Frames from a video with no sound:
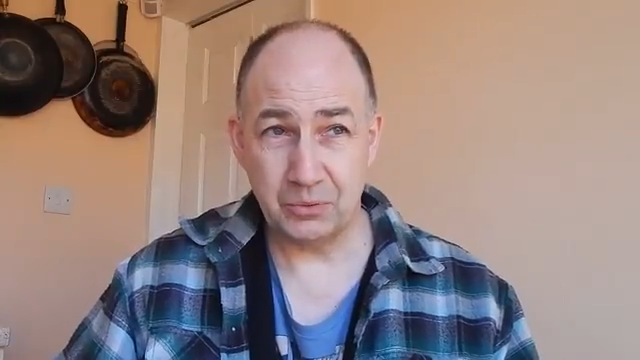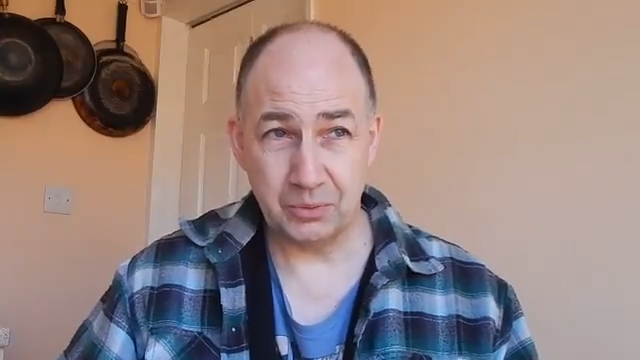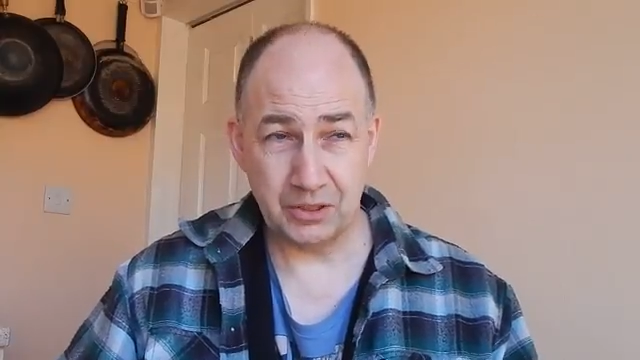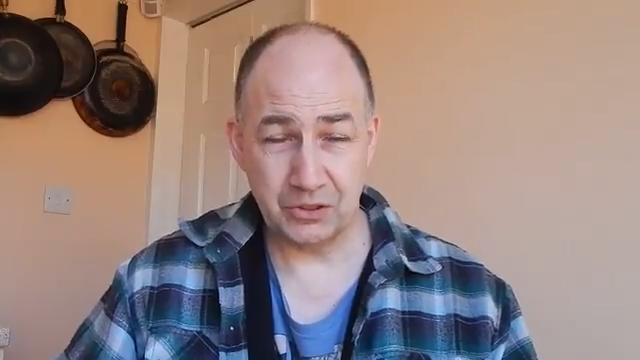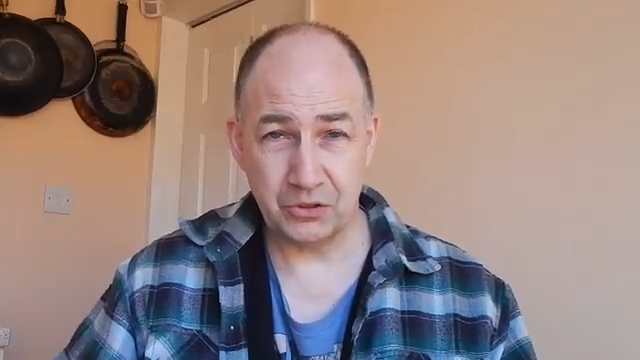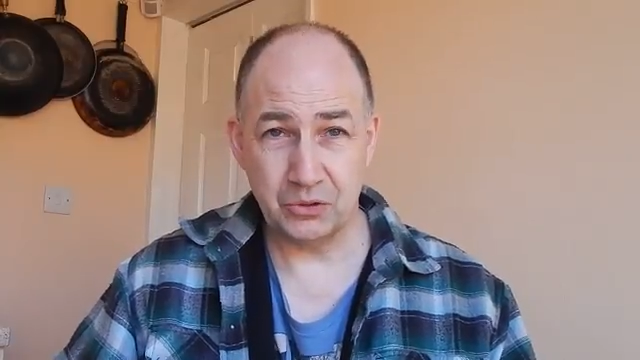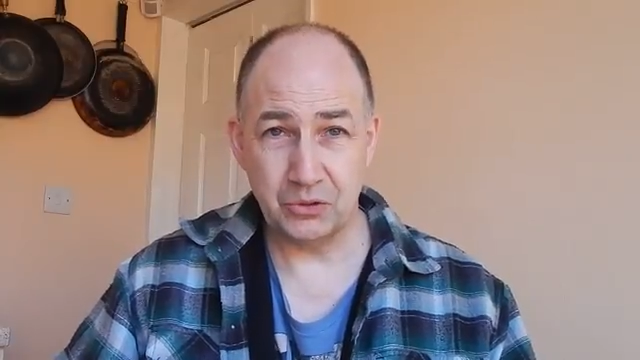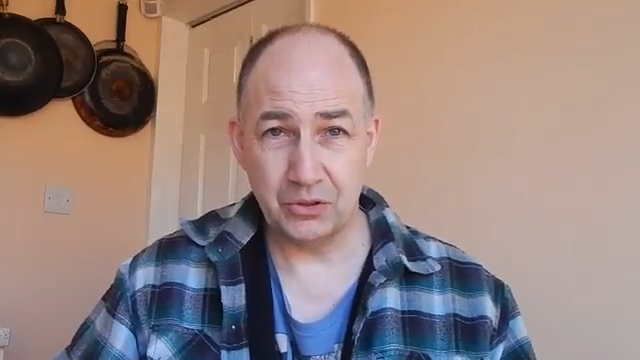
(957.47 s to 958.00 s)
with a
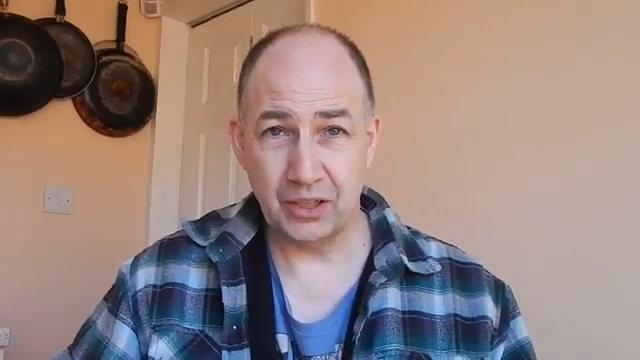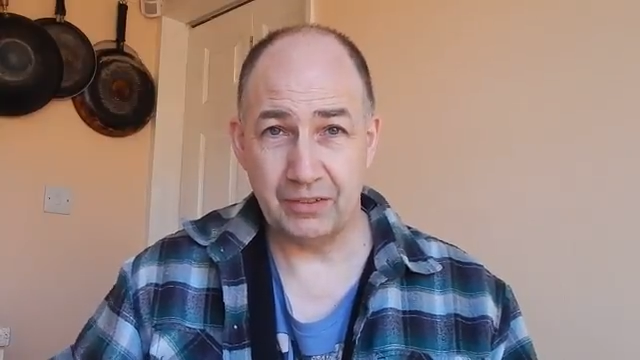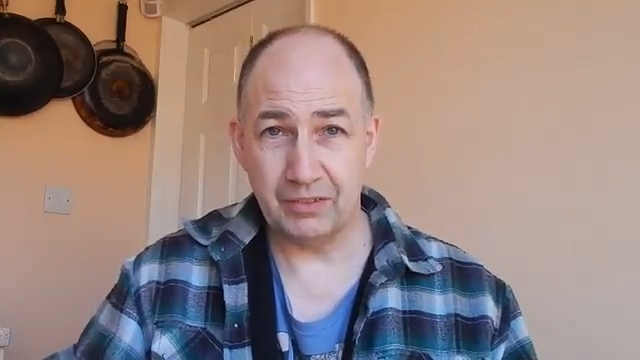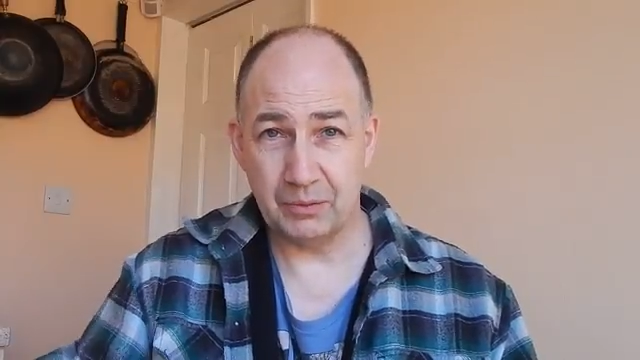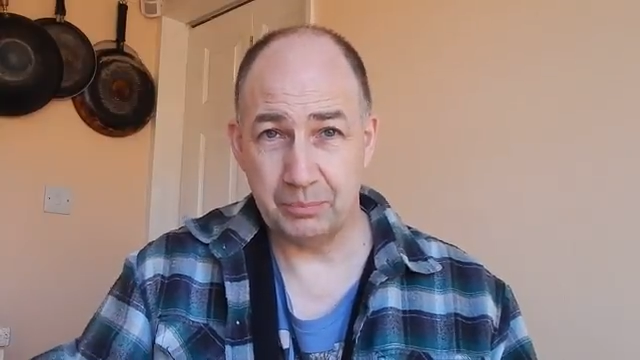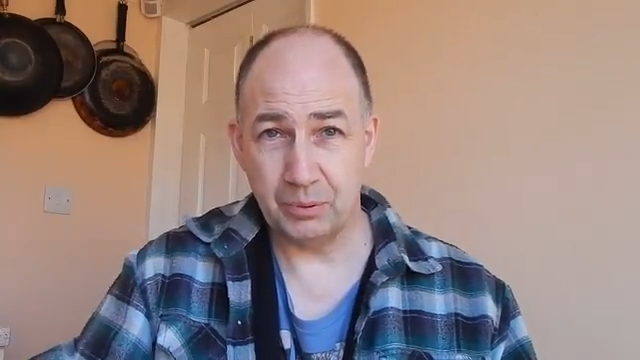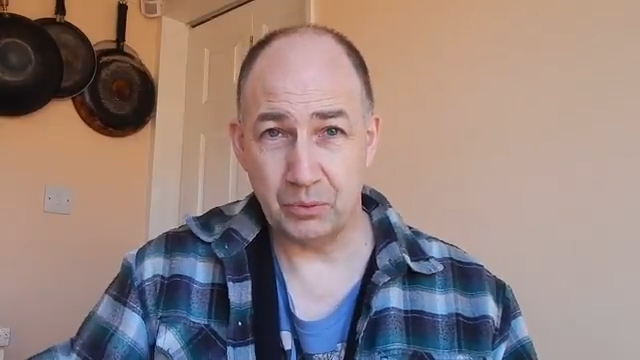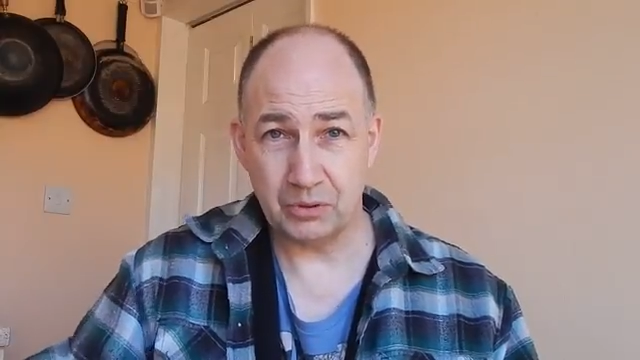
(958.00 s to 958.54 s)
screwdriver
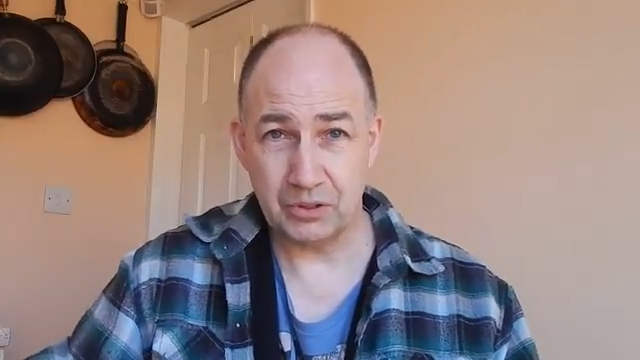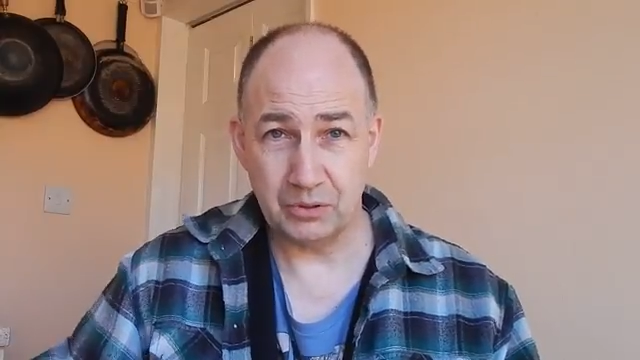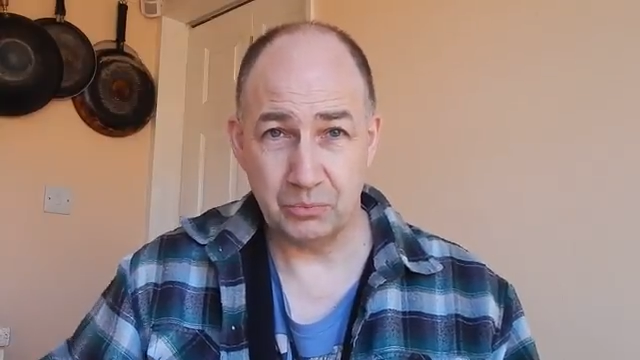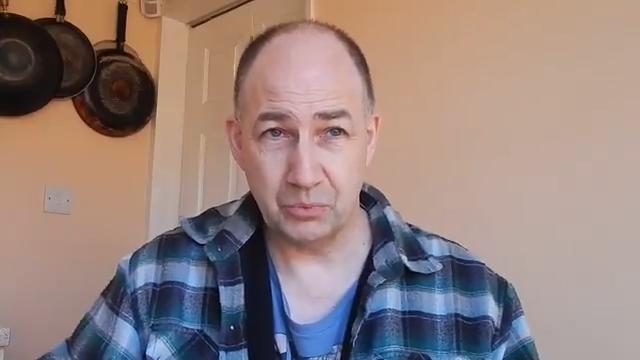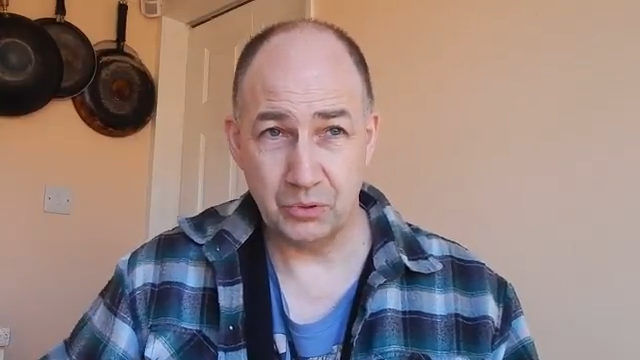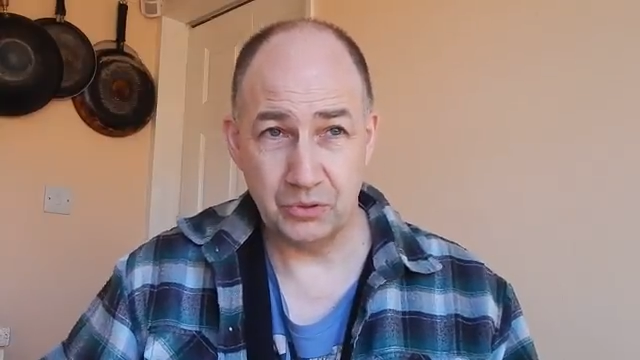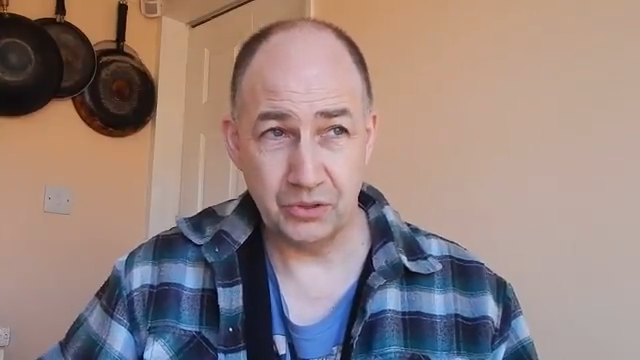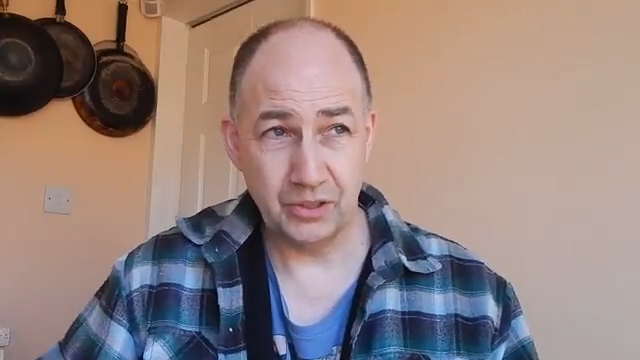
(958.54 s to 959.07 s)
and poke some
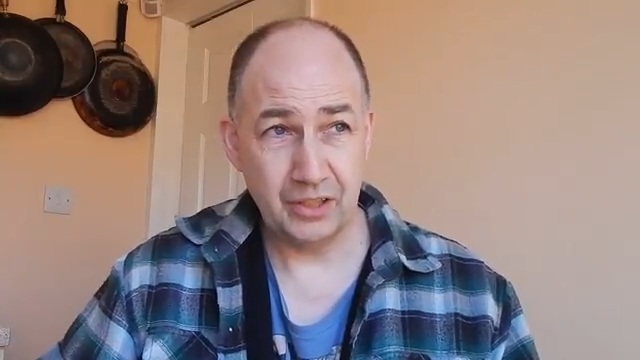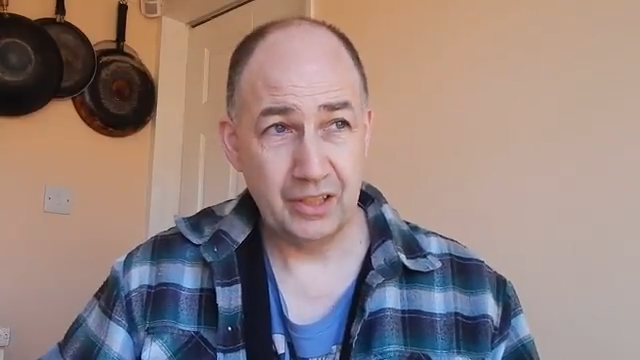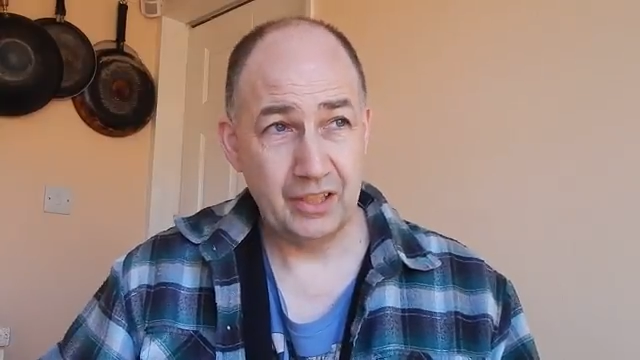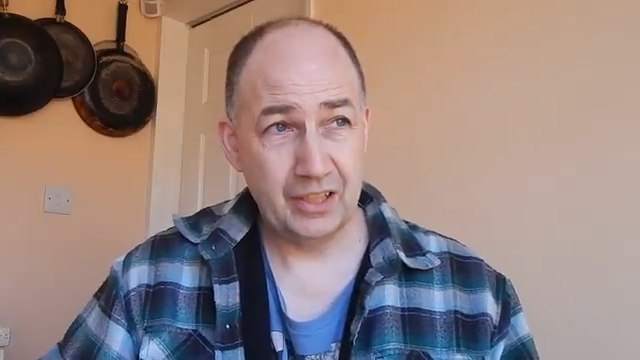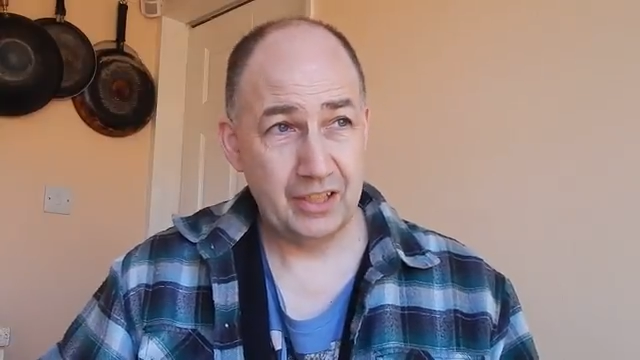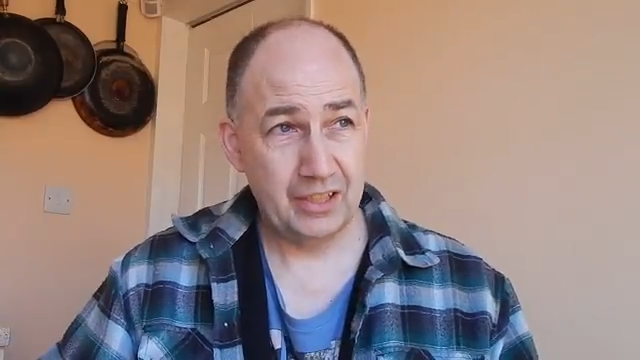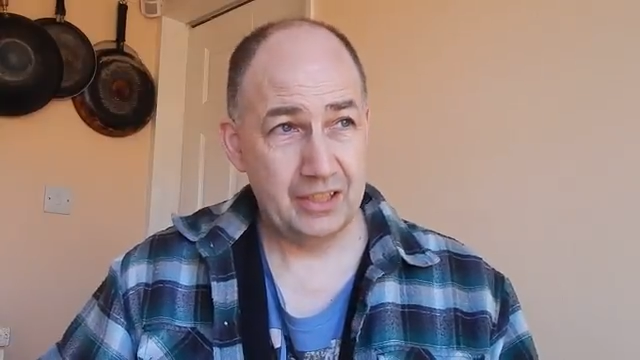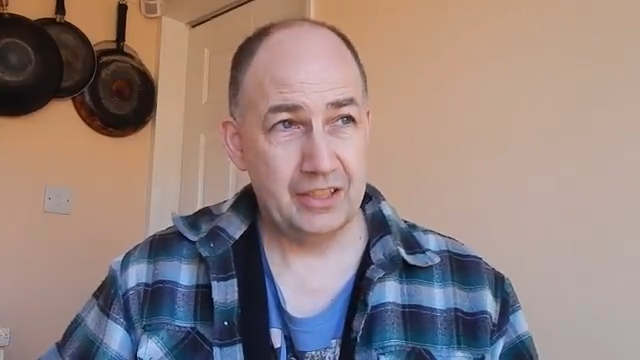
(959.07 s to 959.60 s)
wood.
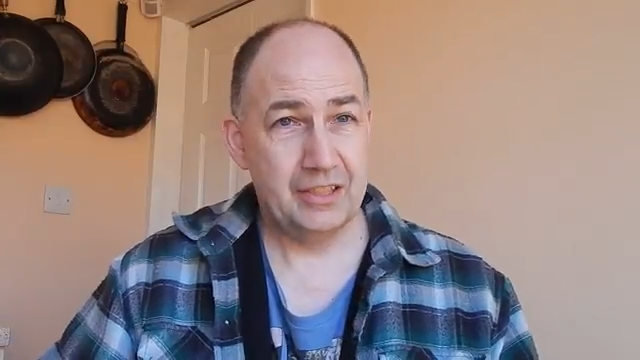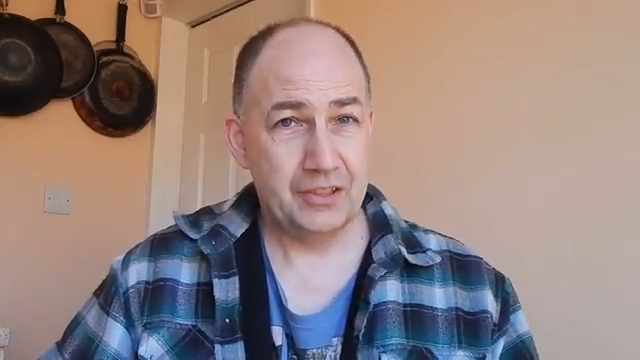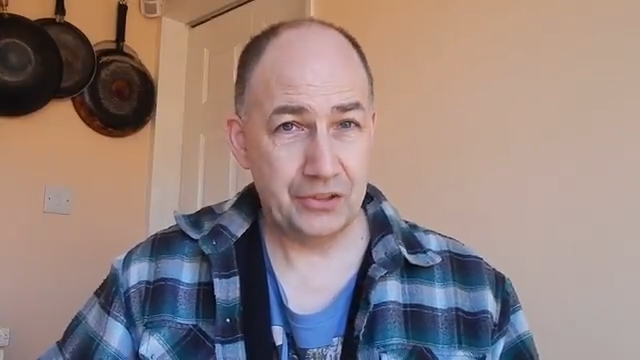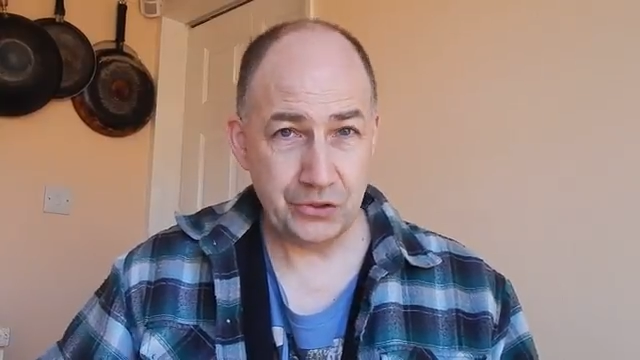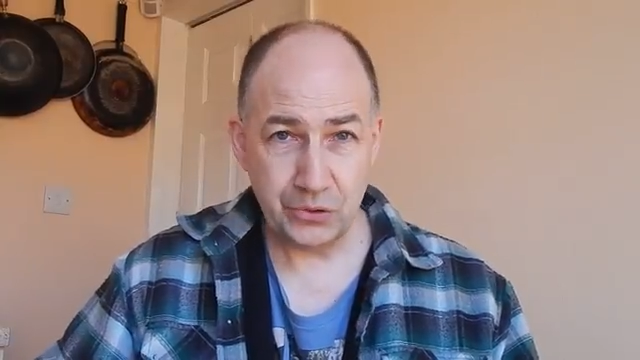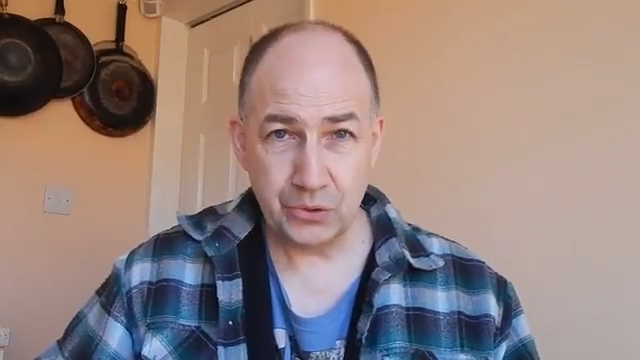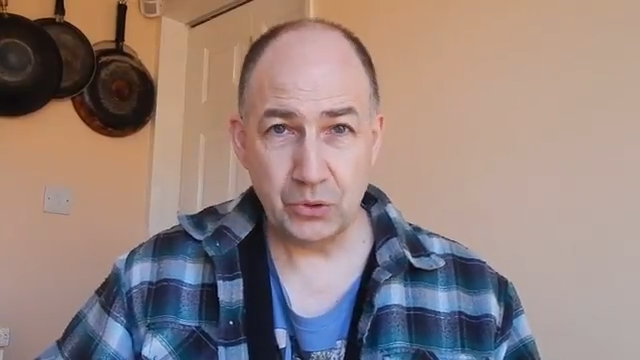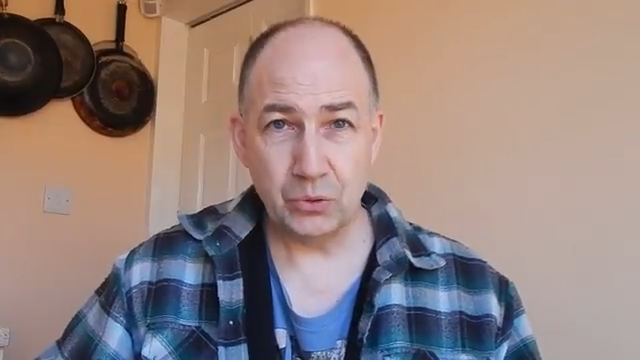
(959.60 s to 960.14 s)

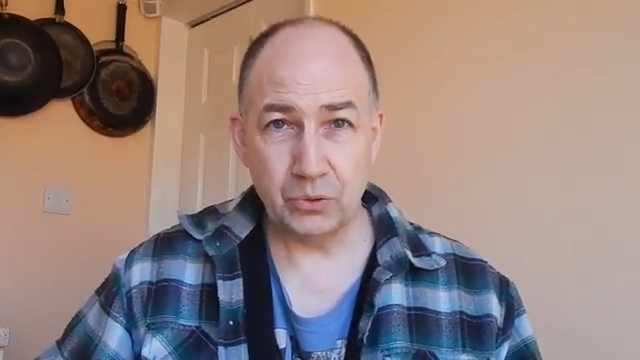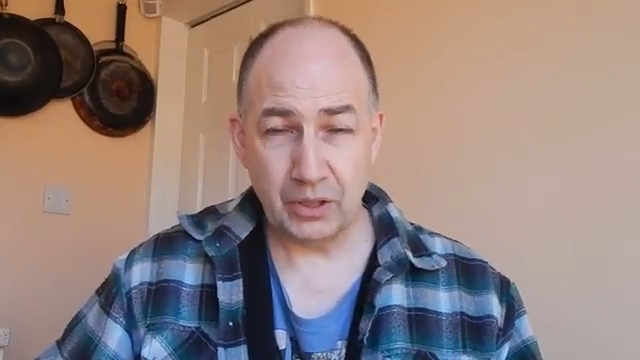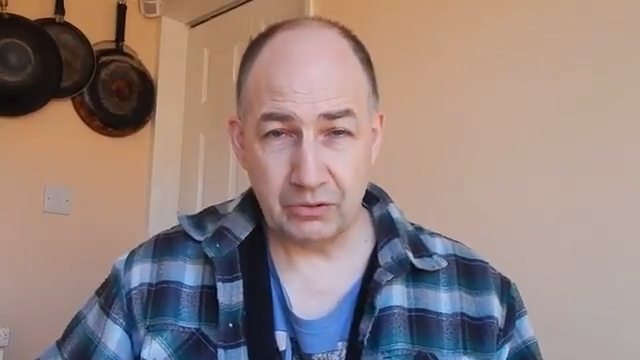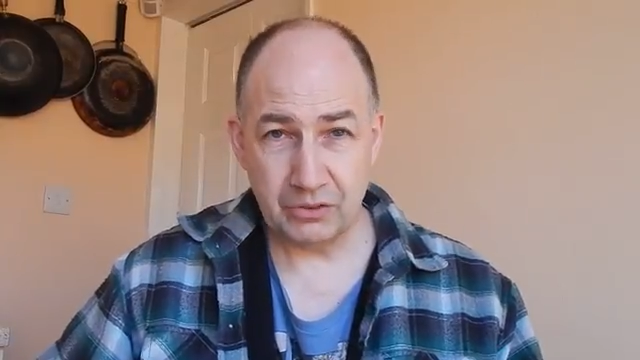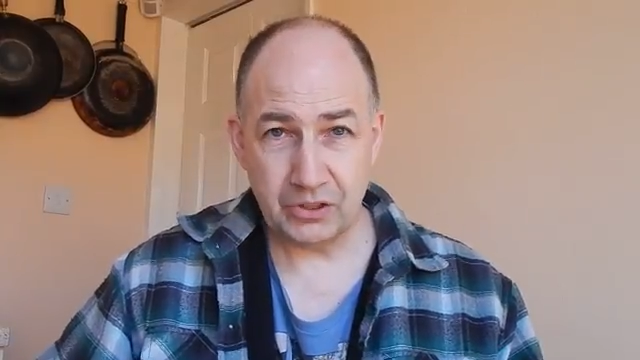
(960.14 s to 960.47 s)
You go around